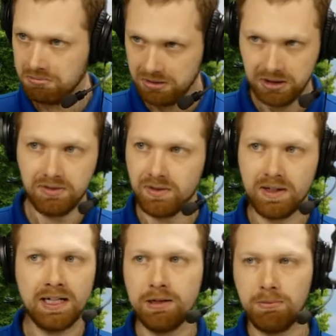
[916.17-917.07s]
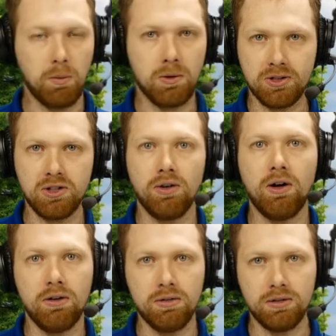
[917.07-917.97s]
good for him, but we're still
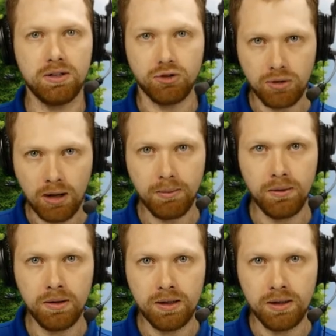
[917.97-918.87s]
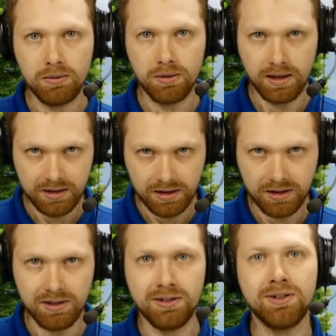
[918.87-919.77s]
all in trouble. Well, that's the
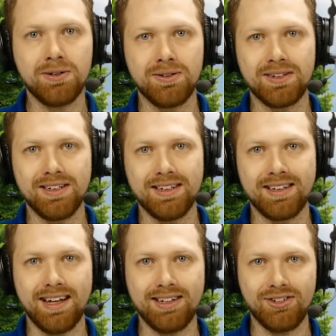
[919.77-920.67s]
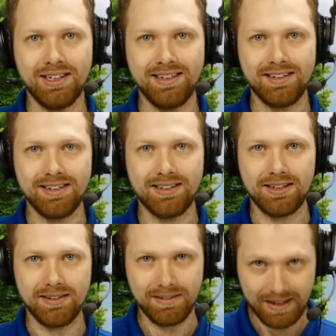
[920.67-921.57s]
good news, is that Jesus
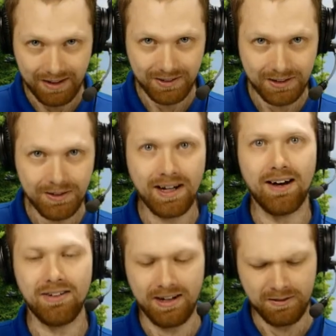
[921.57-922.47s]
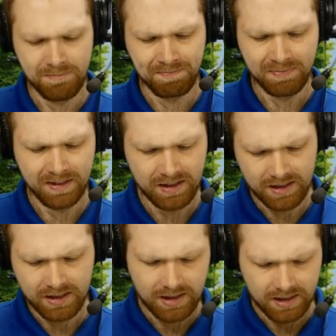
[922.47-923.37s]
gave a new covenant.
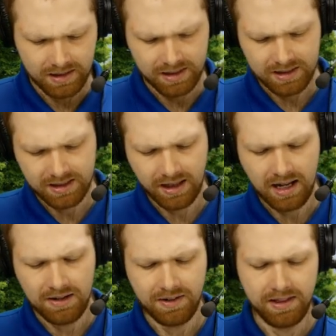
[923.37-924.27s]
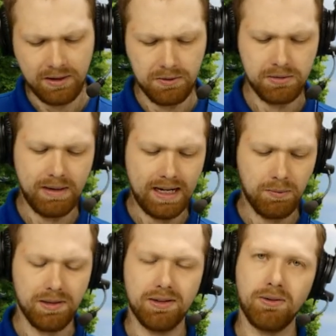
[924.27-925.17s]
This is the covenant that was made
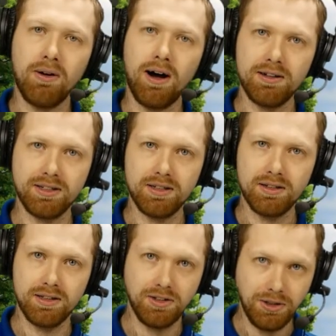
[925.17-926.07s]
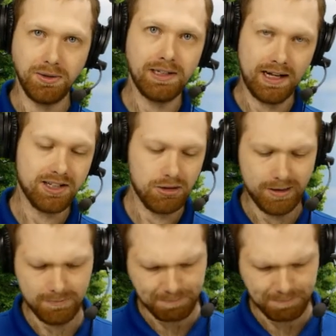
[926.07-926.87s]
with the cross, the New Testament.